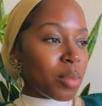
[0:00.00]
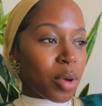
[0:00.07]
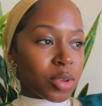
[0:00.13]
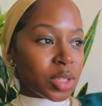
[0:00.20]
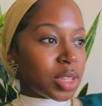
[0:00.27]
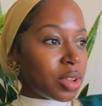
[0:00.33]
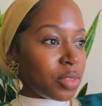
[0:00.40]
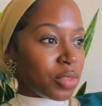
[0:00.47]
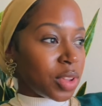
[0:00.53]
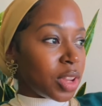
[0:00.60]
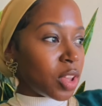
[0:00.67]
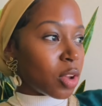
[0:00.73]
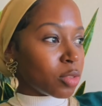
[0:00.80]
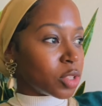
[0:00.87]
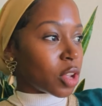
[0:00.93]
Posted a
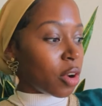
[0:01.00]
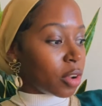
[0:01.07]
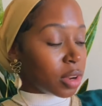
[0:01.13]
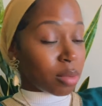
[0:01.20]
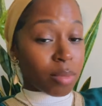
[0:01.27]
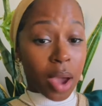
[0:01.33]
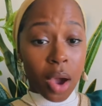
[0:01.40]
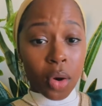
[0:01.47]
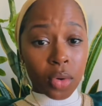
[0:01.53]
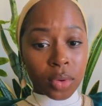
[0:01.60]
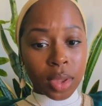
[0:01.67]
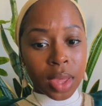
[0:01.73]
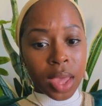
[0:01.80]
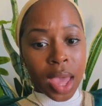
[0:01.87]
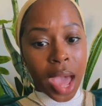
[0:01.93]
video talking
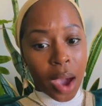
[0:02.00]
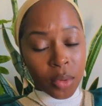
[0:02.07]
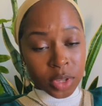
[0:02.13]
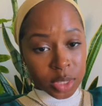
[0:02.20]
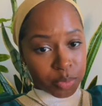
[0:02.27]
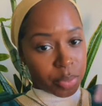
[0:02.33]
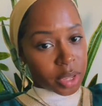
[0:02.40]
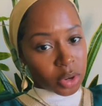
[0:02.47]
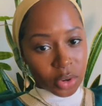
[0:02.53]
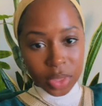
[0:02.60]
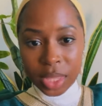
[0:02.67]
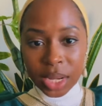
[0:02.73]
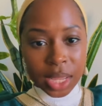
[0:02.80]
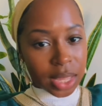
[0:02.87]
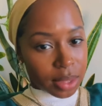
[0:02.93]
about how it's bigger
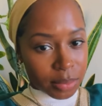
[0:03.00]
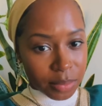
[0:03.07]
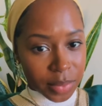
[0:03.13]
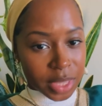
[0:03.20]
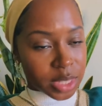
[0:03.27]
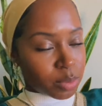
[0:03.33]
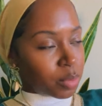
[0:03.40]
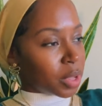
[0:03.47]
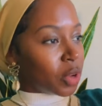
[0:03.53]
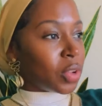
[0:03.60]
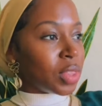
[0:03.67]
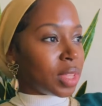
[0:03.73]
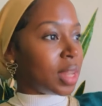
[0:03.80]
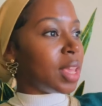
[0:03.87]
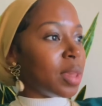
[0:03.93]
than him. It's
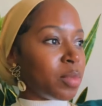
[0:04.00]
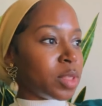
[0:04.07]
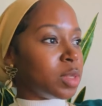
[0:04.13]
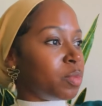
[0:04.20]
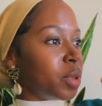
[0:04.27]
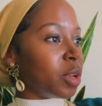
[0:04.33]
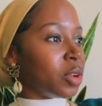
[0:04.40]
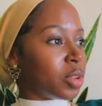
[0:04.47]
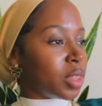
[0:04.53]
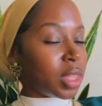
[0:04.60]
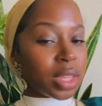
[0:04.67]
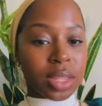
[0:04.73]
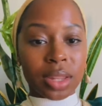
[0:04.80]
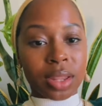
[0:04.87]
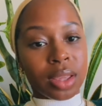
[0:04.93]
bigger than him. It's bigger
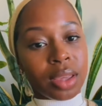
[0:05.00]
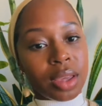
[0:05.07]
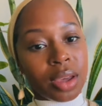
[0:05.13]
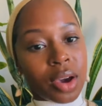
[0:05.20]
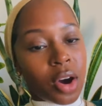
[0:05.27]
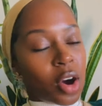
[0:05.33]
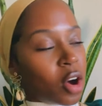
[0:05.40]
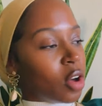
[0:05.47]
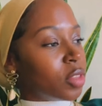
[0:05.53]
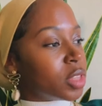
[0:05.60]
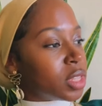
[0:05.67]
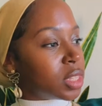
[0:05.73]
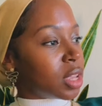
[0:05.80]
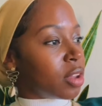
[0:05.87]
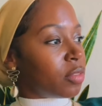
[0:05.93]
than all
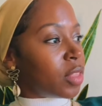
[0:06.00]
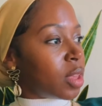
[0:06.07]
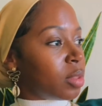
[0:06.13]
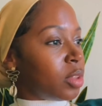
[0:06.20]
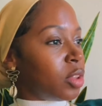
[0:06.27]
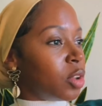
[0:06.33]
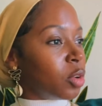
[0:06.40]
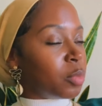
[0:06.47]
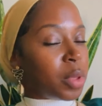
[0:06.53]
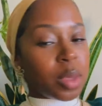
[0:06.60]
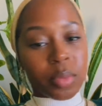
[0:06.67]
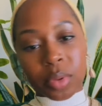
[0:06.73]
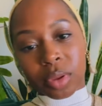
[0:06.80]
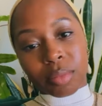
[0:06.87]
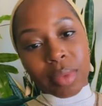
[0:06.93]
the stuff that, you know,
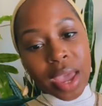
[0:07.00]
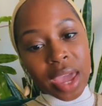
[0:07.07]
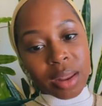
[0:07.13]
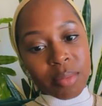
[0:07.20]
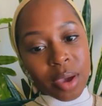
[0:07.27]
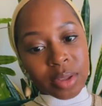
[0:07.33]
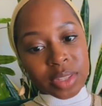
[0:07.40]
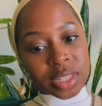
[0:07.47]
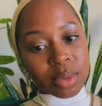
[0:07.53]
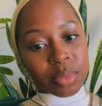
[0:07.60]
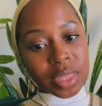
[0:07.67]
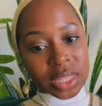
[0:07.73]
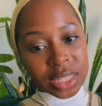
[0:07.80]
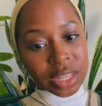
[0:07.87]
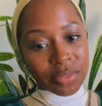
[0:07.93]
people are mad about some
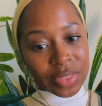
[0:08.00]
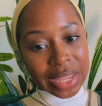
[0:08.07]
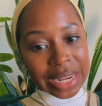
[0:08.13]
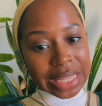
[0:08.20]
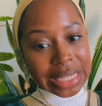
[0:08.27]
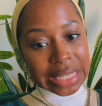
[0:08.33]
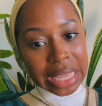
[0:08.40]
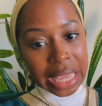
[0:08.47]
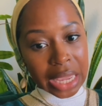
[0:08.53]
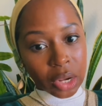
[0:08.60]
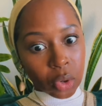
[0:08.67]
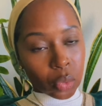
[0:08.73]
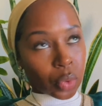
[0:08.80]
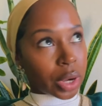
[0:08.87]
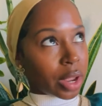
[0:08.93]
of the stuff that he
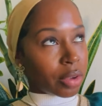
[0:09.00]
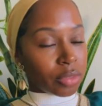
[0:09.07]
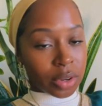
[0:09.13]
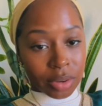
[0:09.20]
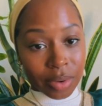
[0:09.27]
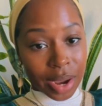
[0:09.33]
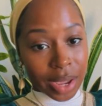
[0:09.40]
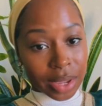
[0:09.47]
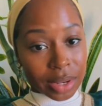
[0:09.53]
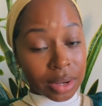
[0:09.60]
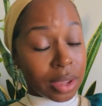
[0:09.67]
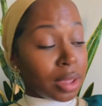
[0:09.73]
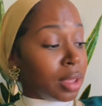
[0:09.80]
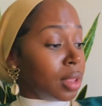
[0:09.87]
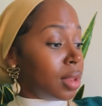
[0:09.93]
said or whatever, right?